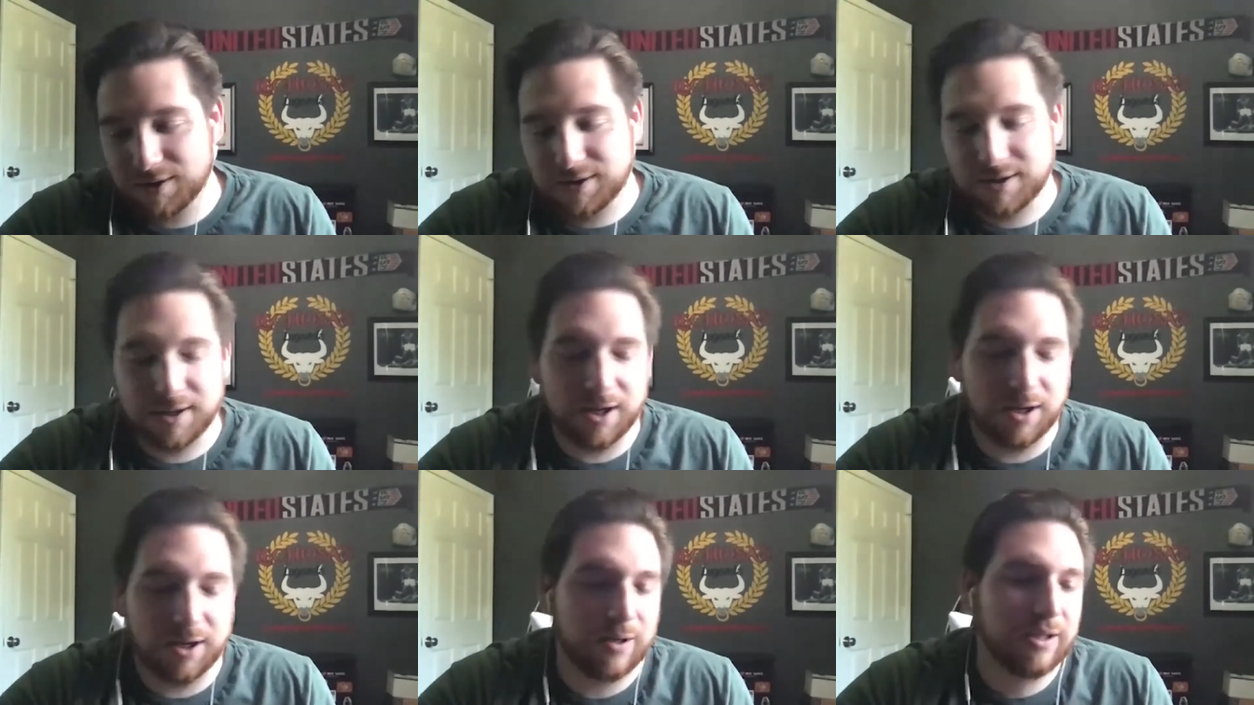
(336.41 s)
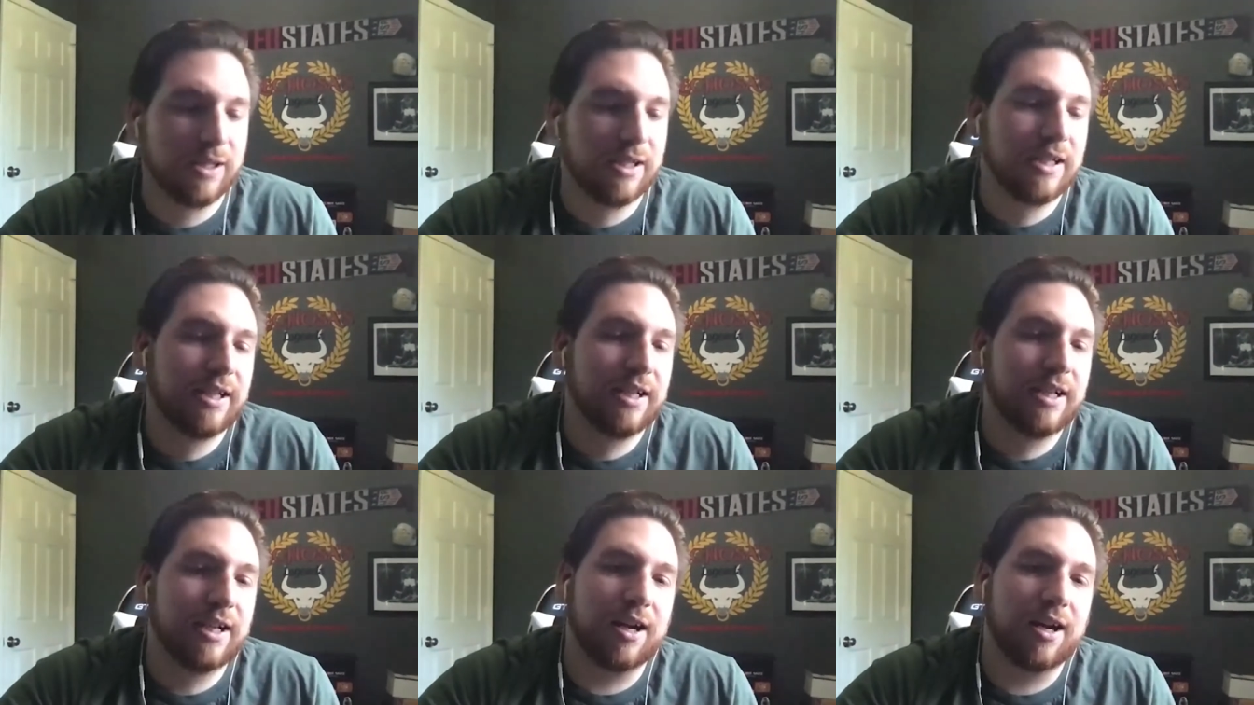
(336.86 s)
So
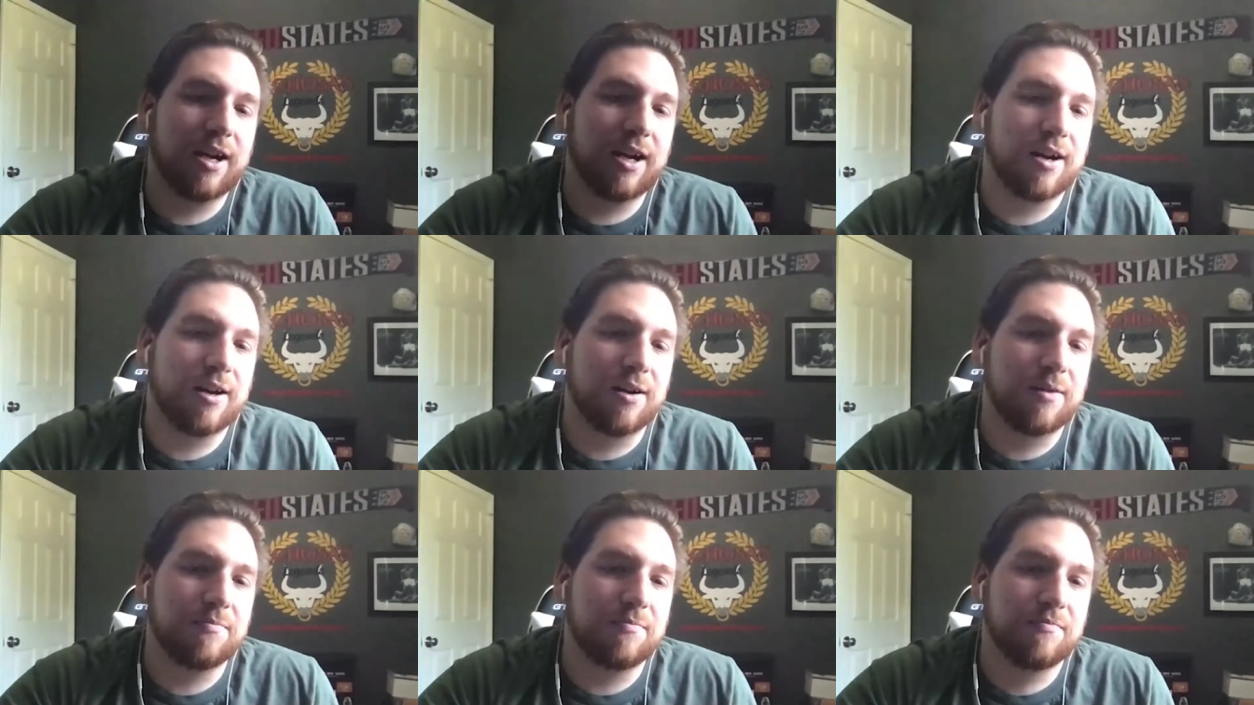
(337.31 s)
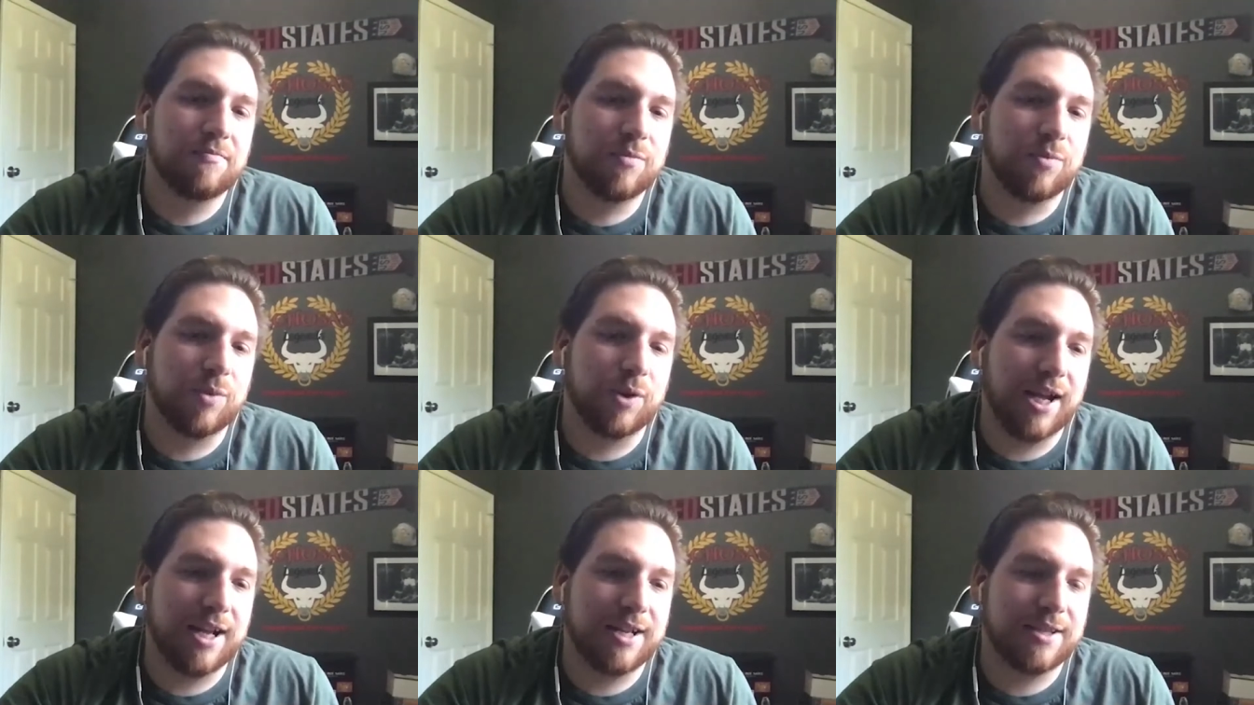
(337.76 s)
um,
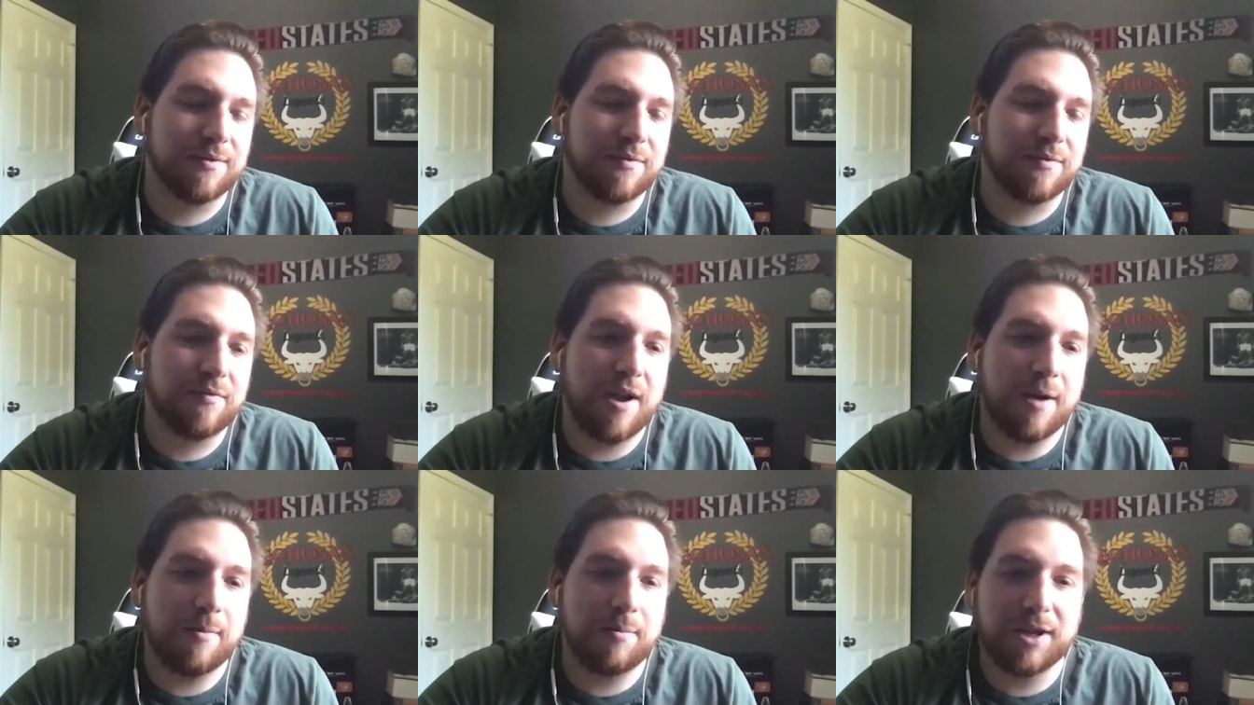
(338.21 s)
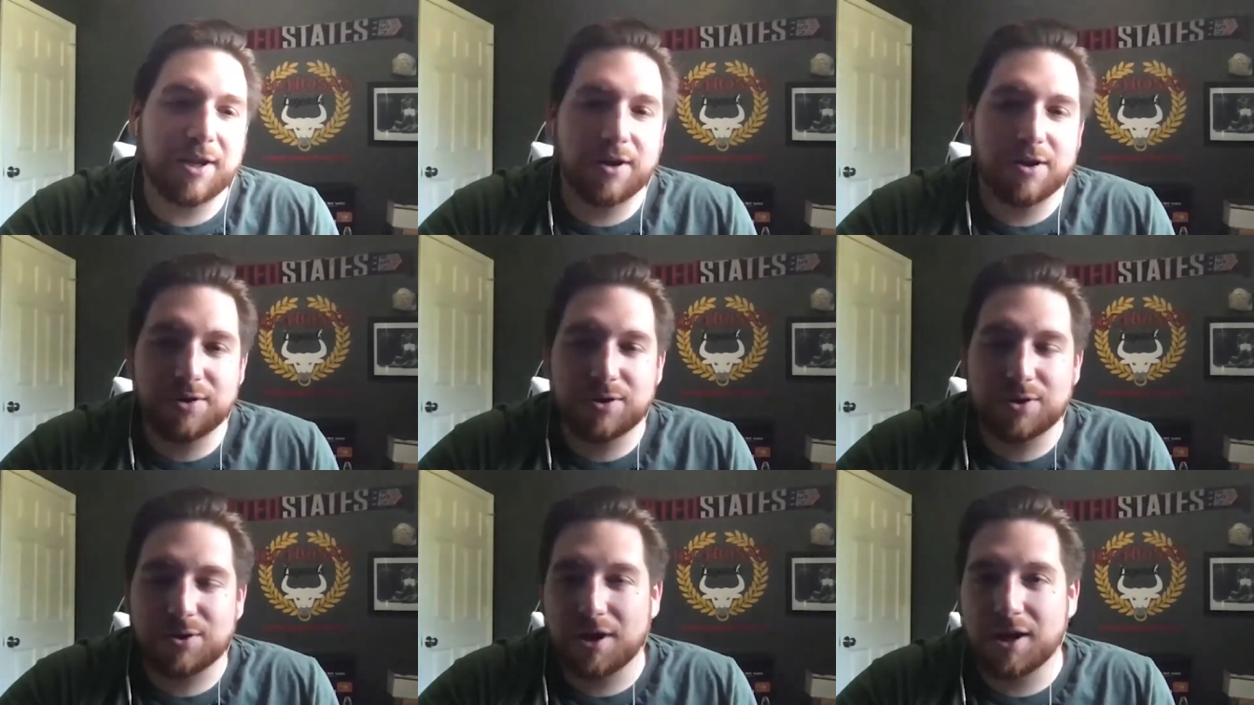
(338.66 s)
we got some family in
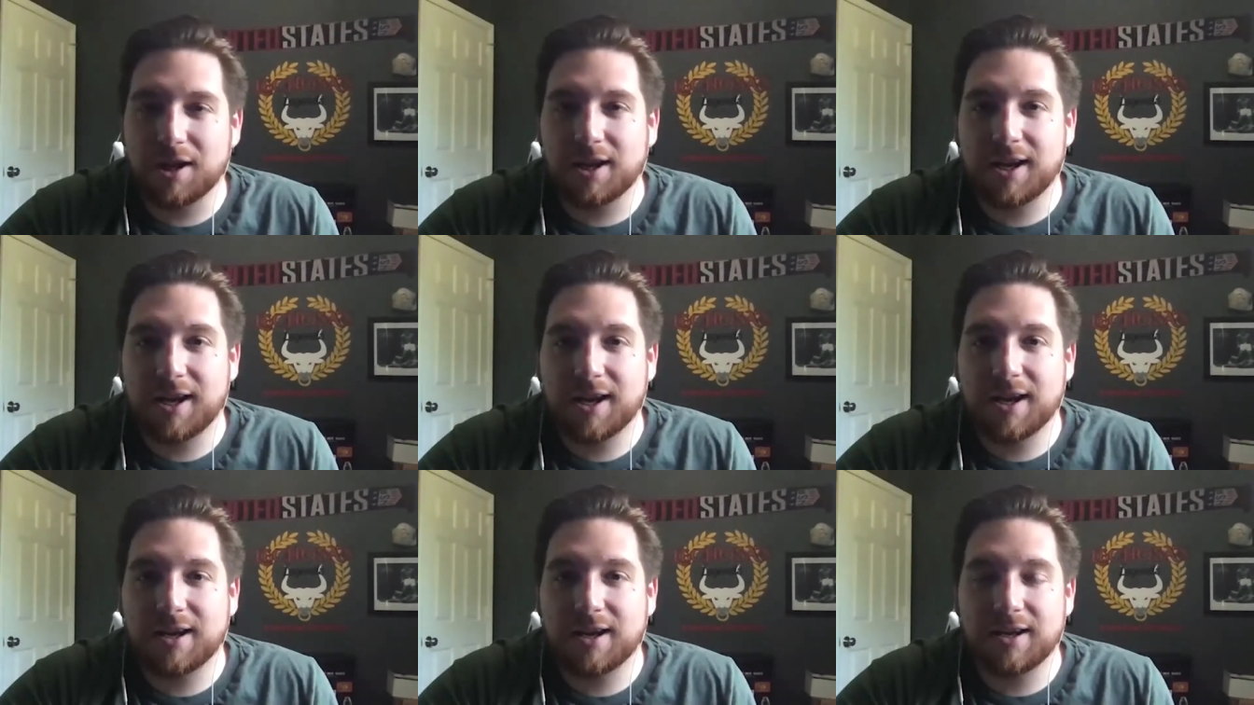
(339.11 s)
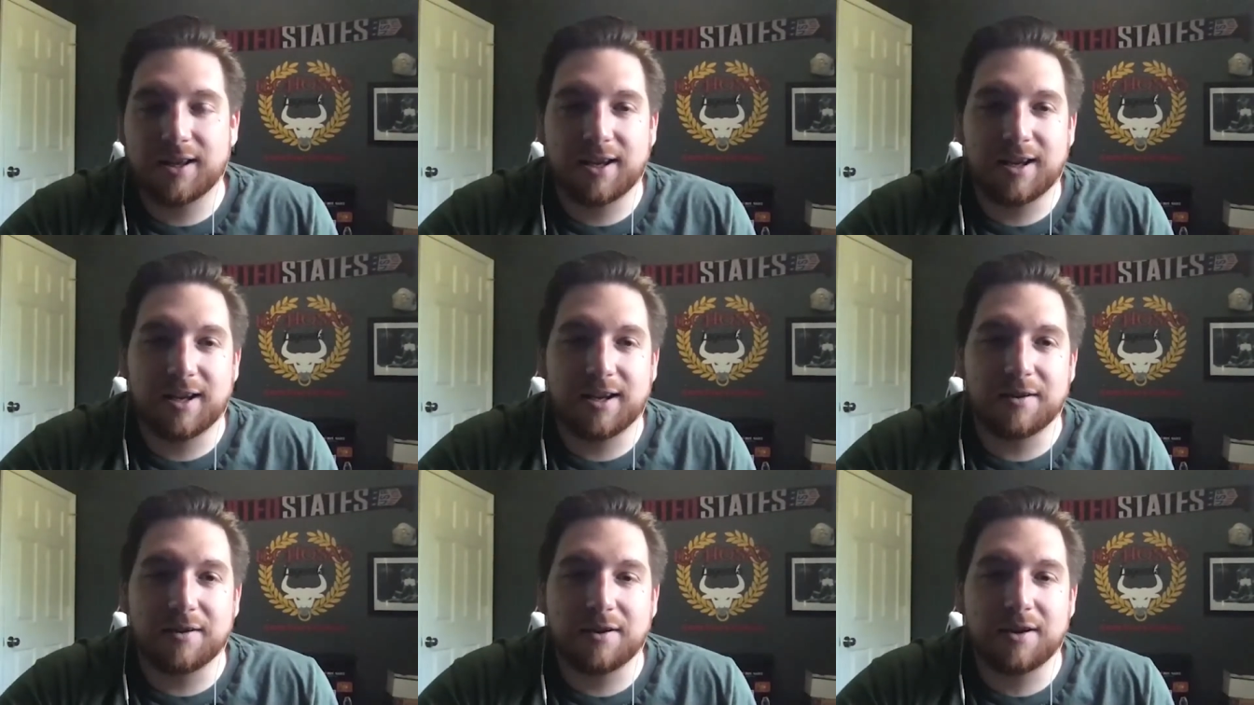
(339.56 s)
Australia, and
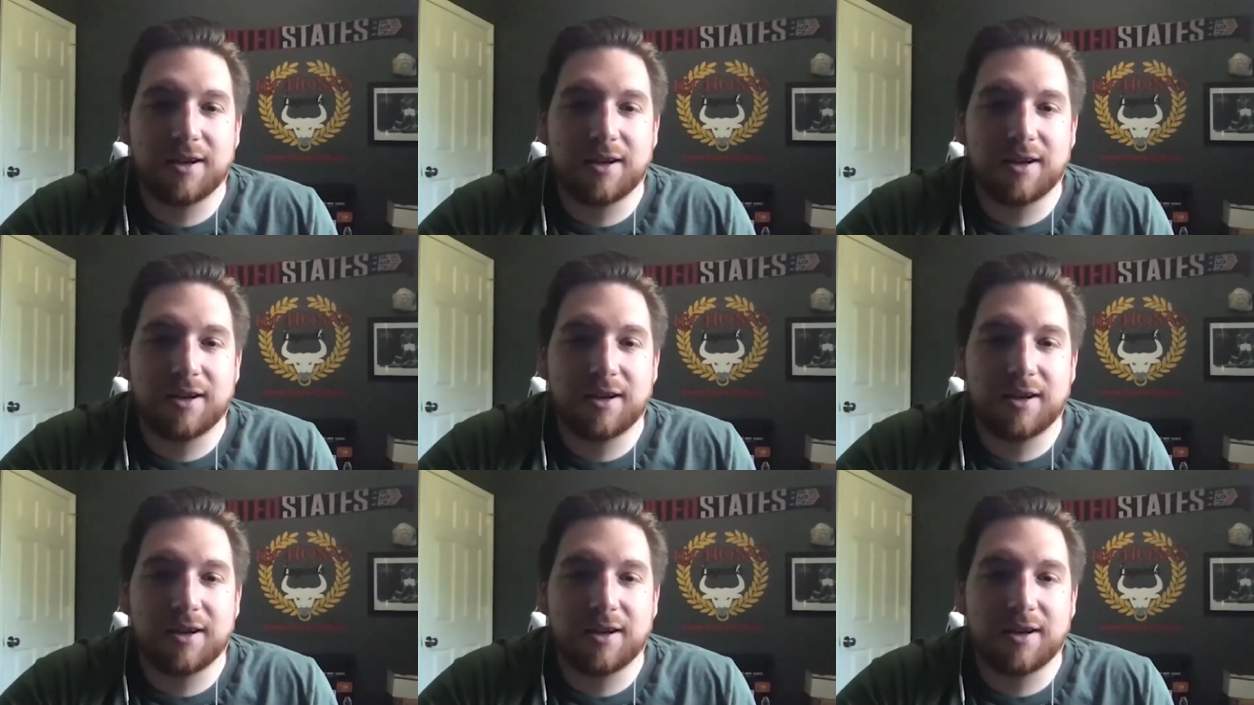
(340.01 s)
then